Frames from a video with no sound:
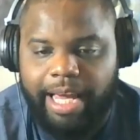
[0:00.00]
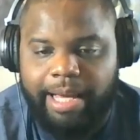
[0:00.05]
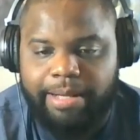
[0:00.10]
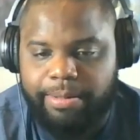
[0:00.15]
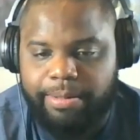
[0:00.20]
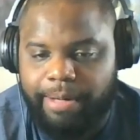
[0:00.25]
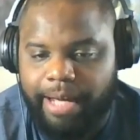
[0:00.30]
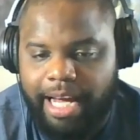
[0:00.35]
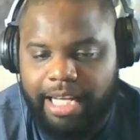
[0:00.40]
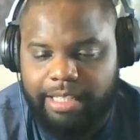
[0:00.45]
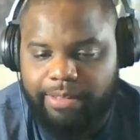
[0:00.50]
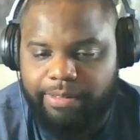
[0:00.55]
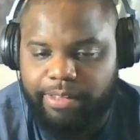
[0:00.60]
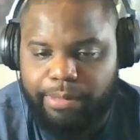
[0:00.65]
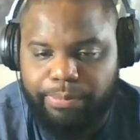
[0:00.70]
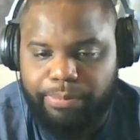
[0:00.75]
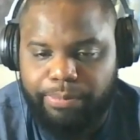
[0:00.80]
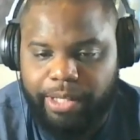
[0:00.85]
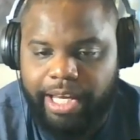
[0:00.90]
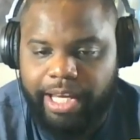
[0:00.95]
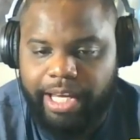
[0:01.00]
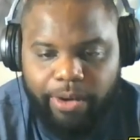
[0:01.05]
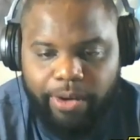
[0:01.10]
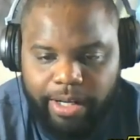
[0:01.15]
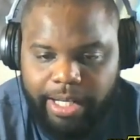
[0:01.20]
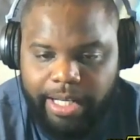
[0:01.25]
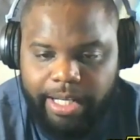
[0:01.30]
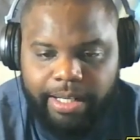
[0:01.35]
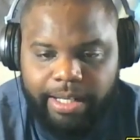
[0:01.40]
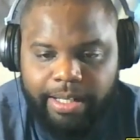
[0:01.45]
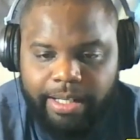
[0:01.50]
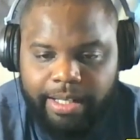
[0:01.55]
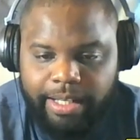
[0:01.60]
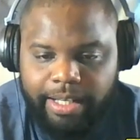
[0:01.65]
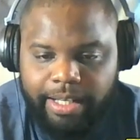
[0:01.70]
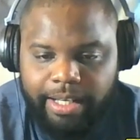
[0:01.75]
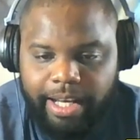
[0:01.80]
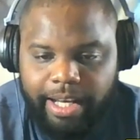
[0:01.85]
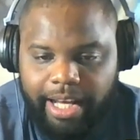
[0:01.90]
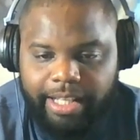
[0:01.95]
games I'm actively playing on it,
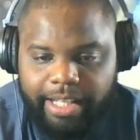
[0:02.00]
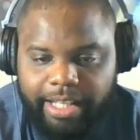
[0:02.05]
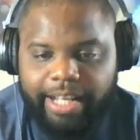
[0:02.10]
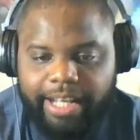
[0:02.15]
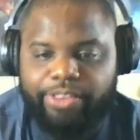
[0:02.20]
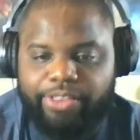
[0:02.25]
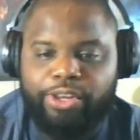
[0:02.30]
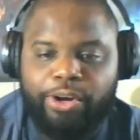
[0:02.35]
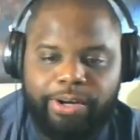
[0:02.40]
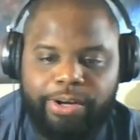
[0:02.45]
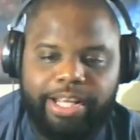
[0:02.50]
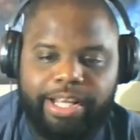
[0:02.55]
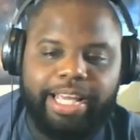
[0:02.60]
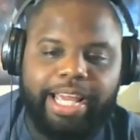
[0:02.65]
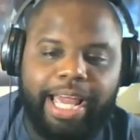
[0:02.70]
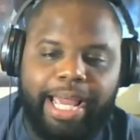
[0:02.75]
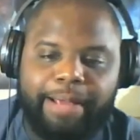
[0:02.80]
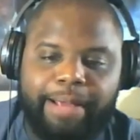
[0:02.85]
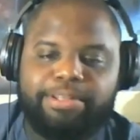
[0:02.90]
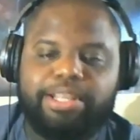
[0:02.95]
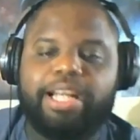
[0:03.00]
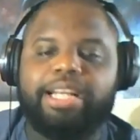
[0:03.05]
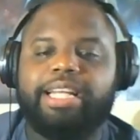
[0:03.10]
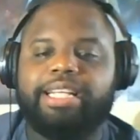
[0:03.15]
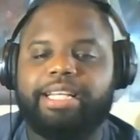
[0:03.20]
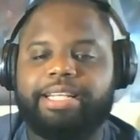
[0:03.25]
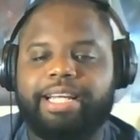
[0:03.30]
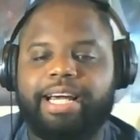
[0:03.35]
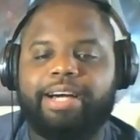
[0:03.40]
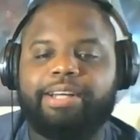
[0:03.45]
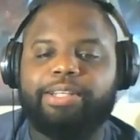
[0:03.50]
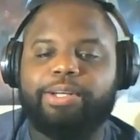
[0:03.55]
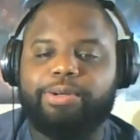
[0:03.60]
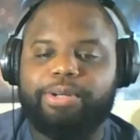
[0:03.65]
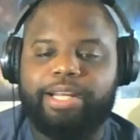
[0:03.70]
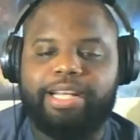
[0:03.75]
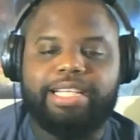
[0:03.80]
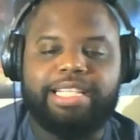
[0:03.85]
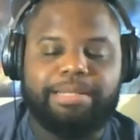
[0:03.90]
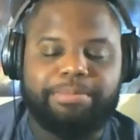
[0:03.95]
and like thirty games that I need to
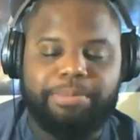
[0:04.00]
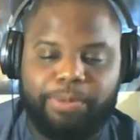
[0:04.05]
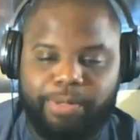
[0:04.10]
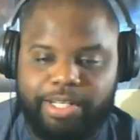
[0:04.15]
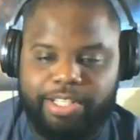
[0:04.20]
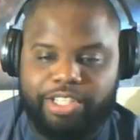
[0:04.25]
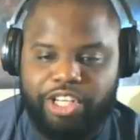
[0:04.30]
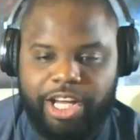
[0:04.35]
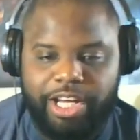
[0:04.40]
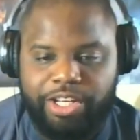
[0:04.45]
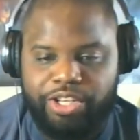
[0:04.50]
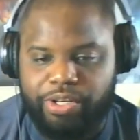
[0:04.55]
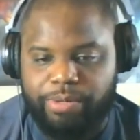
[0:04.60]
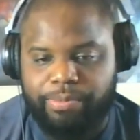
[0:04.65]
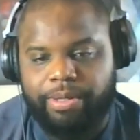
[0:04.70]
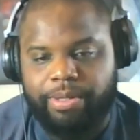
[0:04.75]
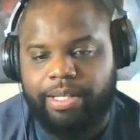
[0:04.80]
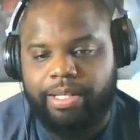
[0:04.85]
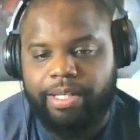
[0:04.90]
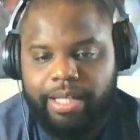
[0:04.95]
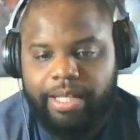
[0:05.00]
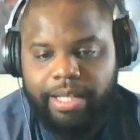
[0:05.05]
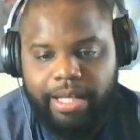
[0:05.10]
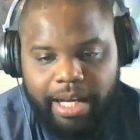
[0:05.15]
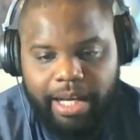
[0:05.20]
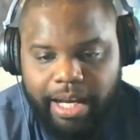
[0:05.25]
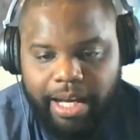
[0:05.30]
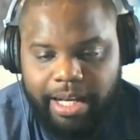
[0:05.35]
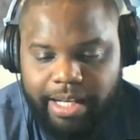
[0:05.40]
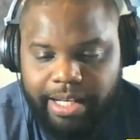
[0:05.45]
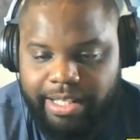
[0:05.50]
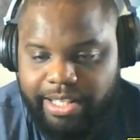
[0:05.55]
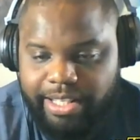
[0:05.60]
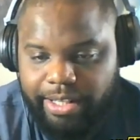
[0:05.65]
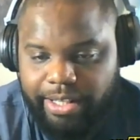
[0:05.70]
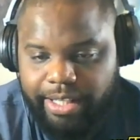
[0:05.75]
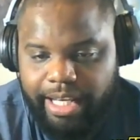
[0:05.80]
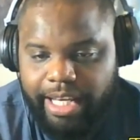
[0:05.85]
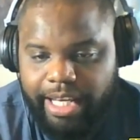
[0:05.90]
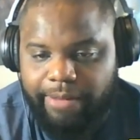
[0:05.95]
download anytime I want to change them. And
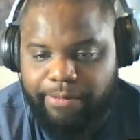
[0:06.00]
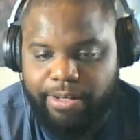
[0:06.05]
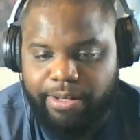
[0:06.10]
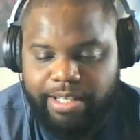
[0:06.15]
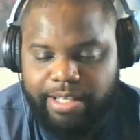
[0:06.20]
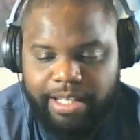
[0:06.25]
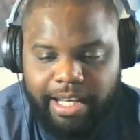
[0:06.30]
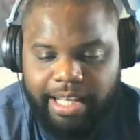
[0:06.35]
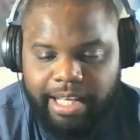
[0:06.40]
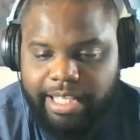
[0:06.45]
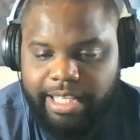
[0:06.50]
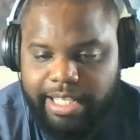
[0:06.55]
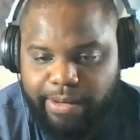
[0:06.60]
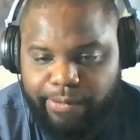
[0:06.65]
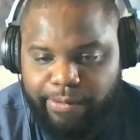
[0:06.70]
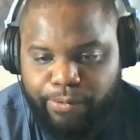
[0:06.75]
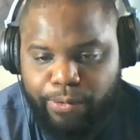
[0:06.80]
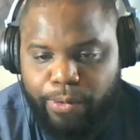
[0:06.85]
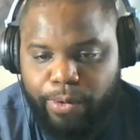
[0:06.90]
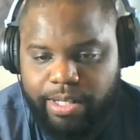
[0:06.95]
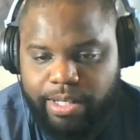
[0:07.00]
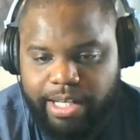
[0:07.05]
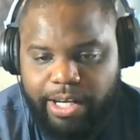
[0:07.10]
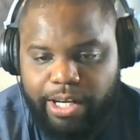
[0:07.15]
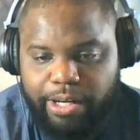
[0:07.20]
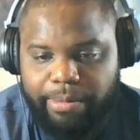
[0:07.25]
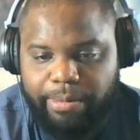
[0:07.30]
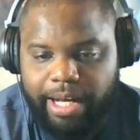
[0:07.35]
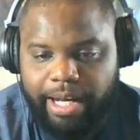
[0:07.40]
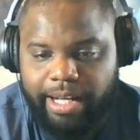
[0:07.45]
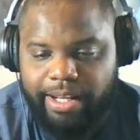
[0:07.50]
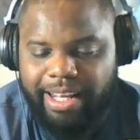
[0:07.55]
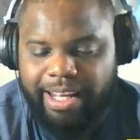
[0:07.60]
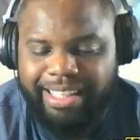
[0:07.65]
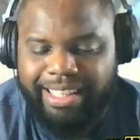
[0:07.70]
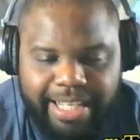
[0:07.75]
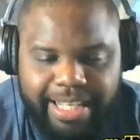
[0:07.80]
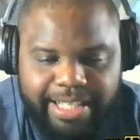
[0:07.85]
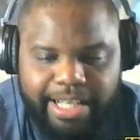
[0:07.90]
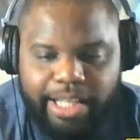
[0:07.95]
until they give us like at least a four terabyte,
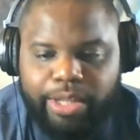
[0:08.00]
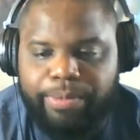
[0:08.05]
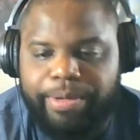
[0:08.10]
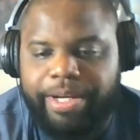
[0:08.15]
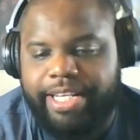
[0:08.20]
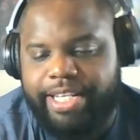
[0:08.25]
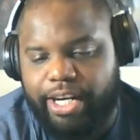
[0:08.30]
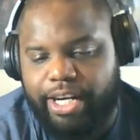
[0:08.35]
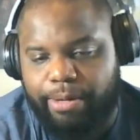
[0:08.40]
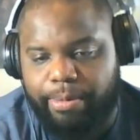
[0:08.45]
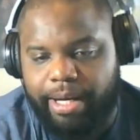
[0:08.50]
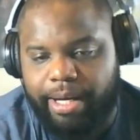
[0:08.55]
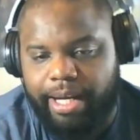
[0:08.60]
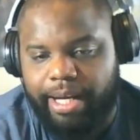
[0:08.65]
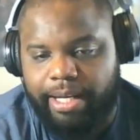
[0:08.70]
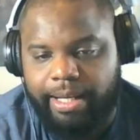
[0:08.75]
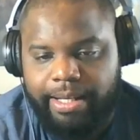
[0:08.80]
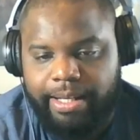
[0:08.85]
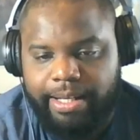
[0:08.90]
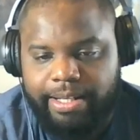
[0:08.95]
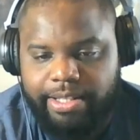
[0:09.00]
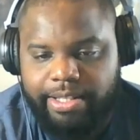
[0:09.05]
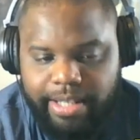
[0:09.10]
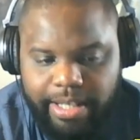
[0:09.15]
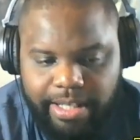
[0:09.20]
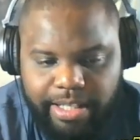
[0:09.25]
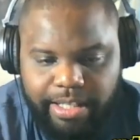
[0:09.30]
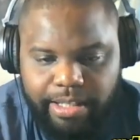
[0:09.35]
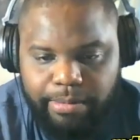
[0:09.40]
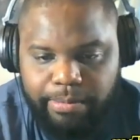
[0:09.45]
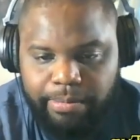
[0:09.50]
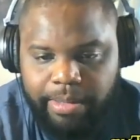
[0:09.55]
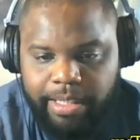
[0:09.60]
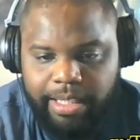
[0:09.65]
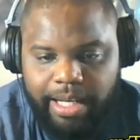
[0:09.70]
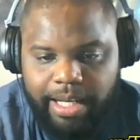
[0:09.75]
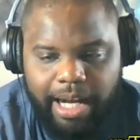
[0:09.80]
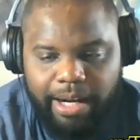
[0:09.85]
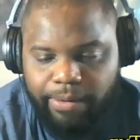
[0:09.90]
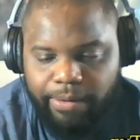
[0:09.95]
at least a three terabyte system,
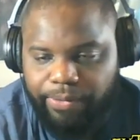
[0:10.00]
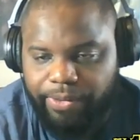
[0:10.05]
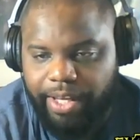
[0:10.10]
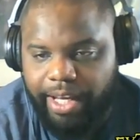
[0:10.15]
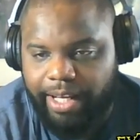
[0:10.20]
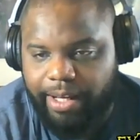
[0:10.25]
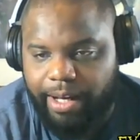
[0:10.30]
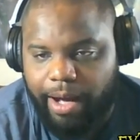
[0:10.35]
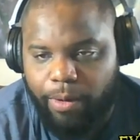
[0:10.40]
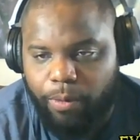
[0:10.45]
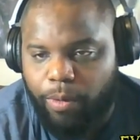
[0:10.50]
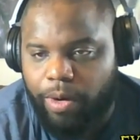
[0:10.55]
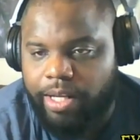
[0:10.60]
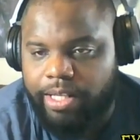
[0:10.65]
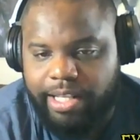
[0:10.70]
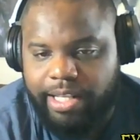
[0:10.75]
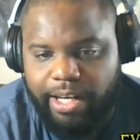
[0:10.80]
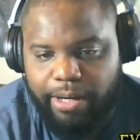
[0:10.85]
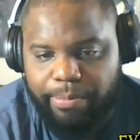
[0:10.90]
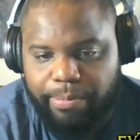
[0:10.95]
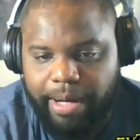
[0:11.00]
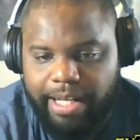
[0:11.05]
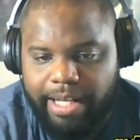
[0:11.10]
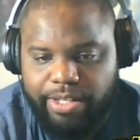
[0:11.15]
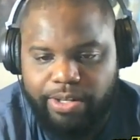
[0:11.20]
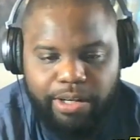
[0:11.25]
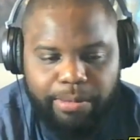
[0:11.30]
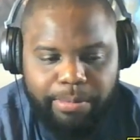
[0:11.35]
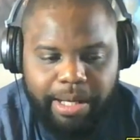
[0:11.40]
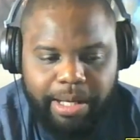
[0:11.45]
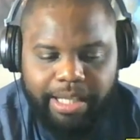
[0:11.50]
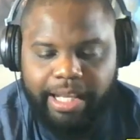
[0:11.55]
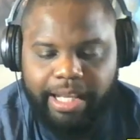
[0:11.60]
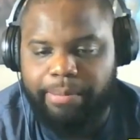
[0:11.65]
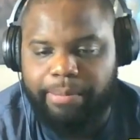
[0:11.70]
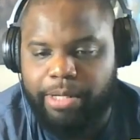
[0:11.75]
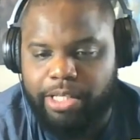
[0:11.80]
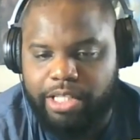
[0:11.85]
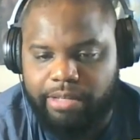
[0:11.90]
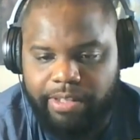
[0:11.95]
I don't think a one terabyte is going to make
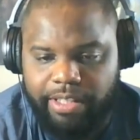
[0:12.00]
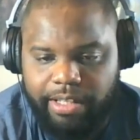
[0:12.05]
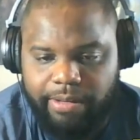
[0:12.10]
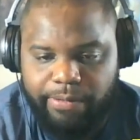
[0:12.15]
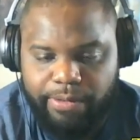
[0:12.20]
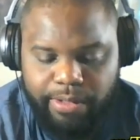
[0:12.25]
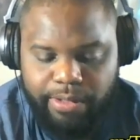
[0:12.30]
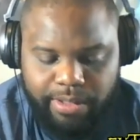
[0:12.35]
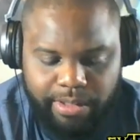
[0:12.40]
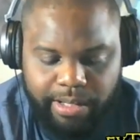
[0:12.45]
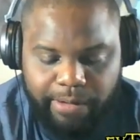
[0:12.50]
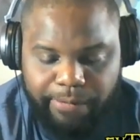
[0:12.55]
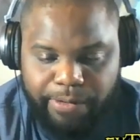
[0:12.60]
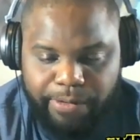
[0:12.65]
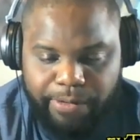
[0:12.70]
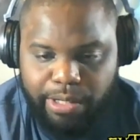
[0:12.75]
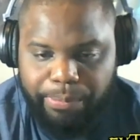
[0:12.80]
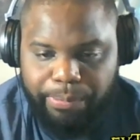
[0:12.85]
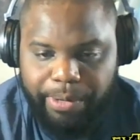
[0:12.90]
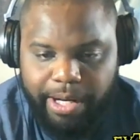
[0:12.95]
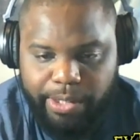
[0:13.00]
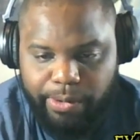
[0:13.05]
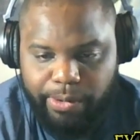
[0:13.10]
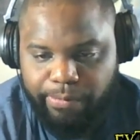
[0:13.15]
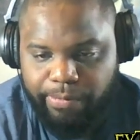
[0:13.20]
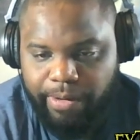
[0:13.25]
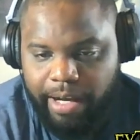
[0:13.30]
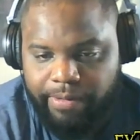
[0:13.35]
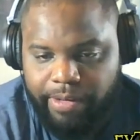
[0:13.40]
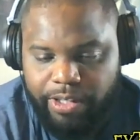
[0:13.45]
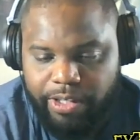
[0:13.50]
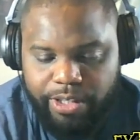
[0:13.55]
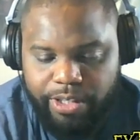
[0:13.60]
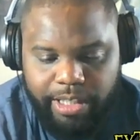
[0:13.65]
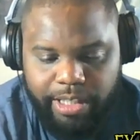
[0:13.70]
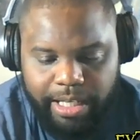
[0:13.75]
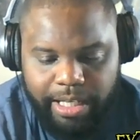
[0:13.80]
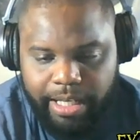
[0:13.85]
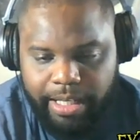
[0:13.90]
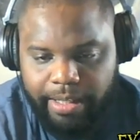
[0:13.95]
that much of a different difference compared to a five
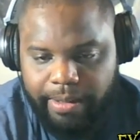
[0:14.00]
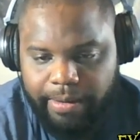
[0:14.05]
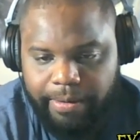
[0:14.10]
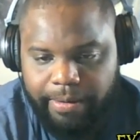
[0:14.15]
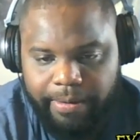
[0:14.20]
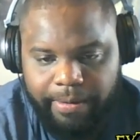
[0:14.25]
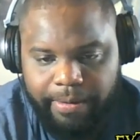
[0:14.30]
hundred gig.